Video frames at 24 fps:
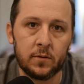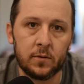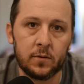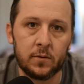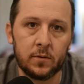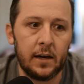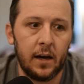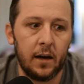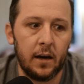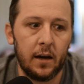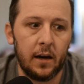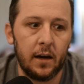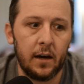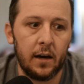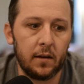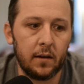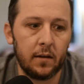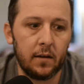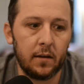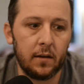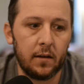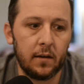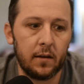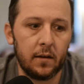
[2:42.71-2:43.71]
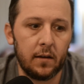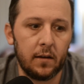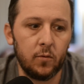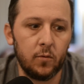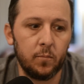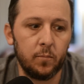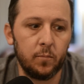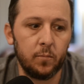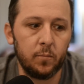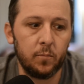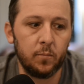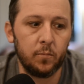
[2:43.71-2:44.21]
I think, to
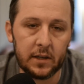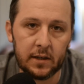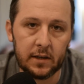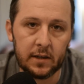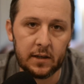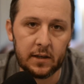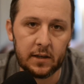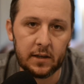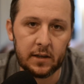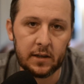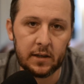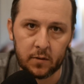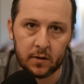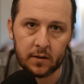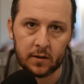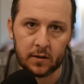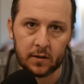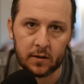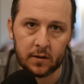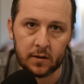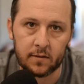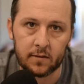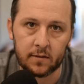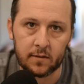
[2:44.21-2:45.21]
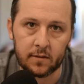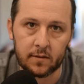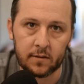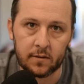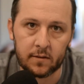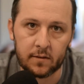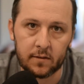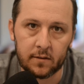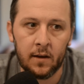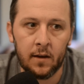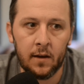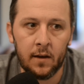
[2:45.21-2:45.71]
believe that truth exists,
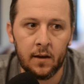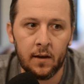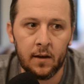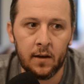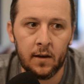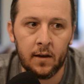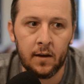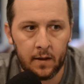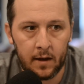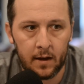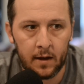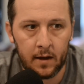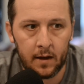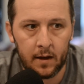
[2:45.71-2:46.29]
and that